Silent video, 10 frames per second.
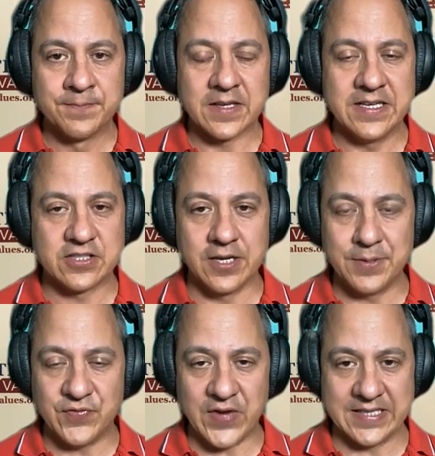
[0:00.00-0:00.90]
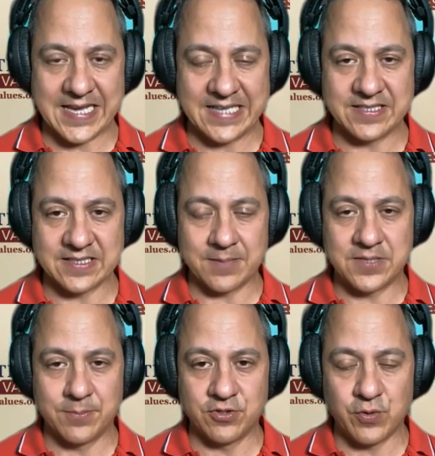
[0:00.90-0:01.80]
It's going to be fantastic.
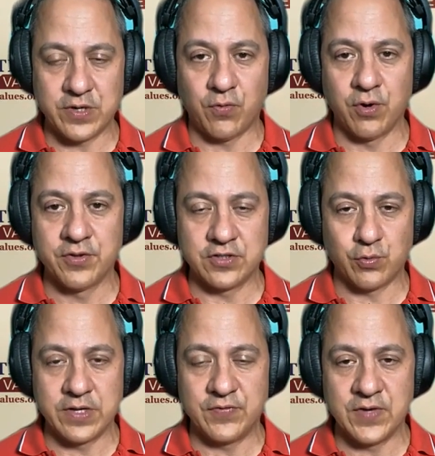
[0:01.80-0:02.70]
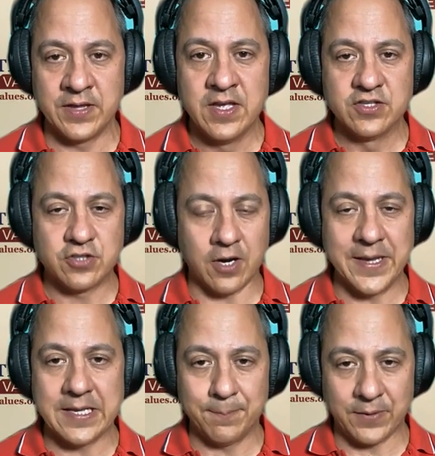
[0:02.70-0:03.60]
September 24th and 25th. Start
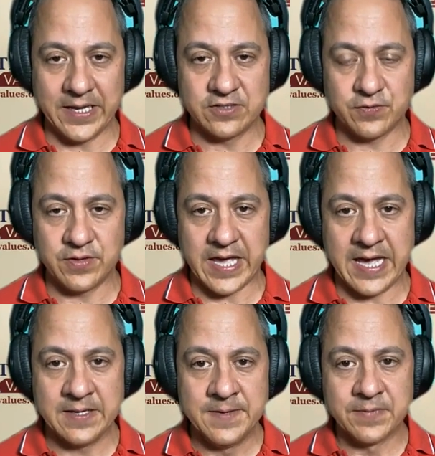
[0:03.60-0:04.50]
making plans for that.